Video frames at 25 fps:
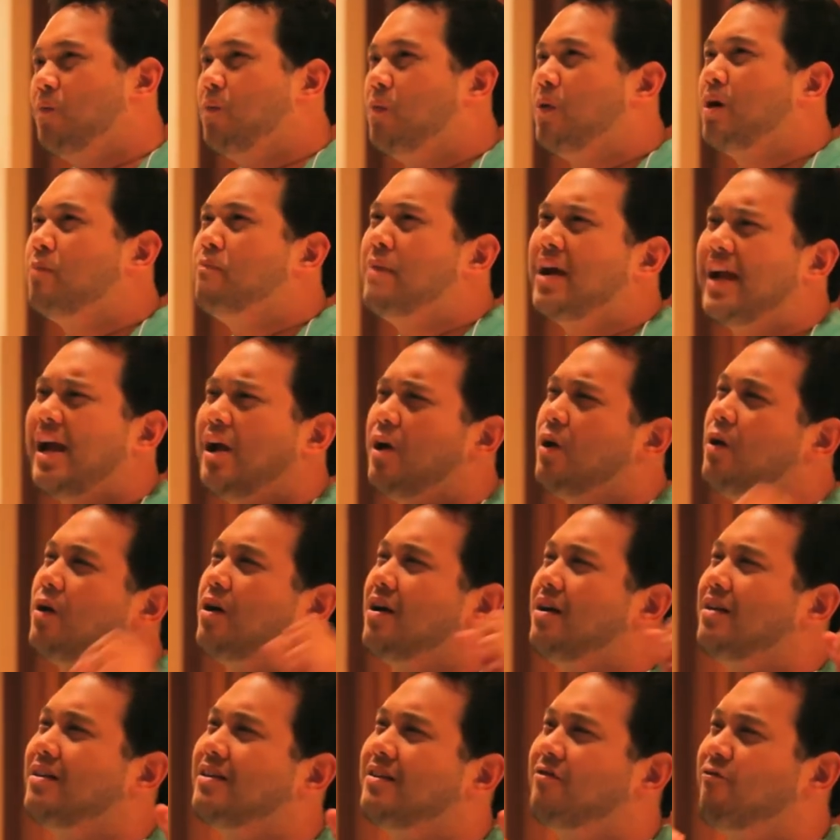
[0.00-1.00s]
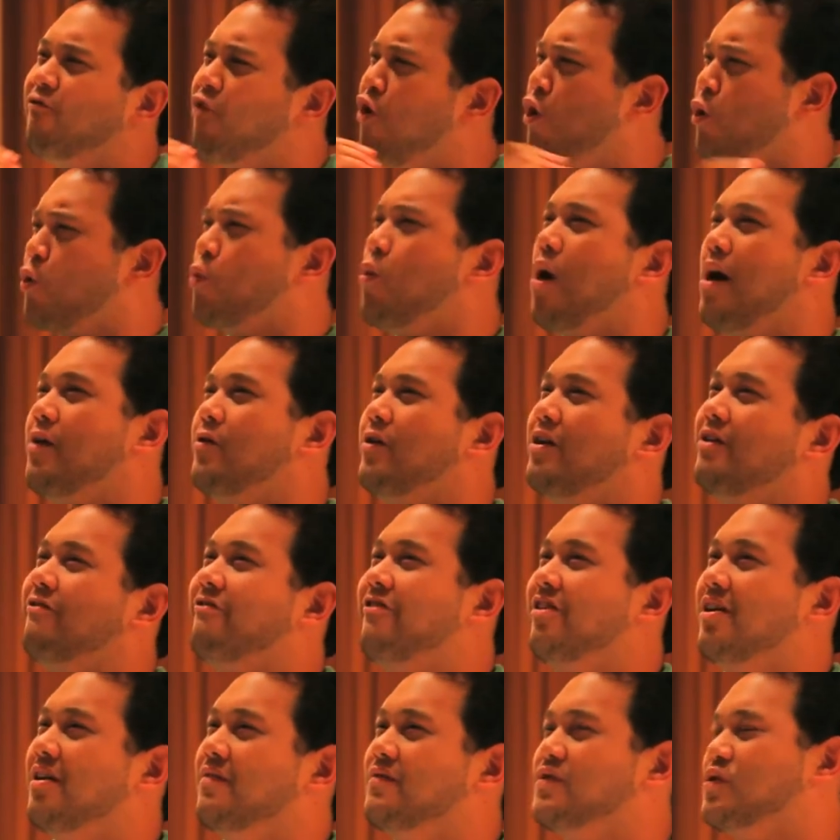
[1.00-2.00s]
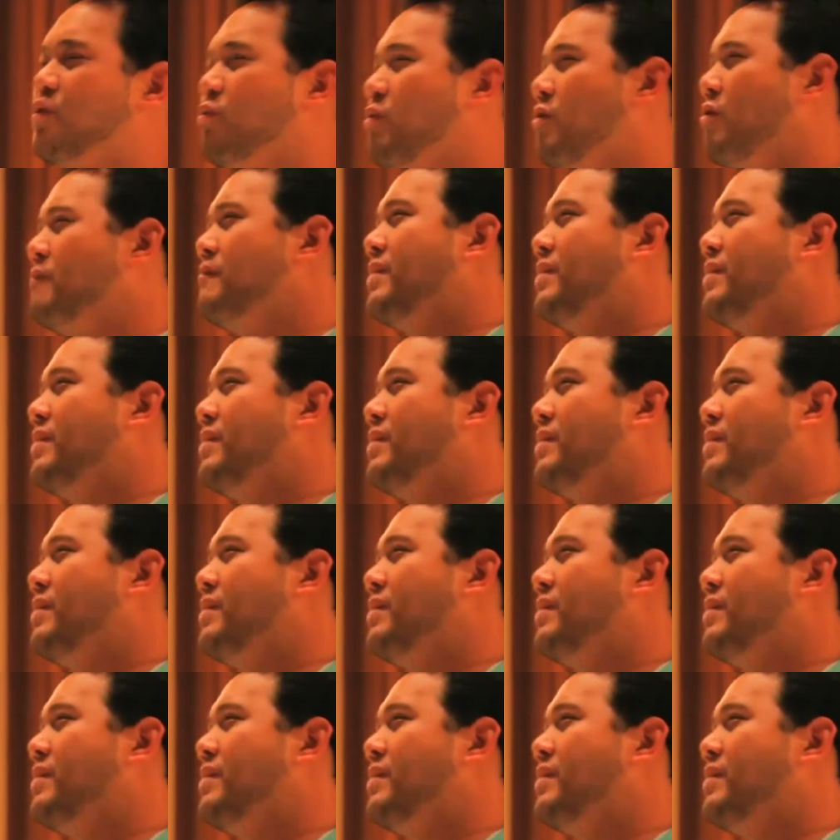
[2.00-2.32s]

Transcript: we're making four quadrant films or we're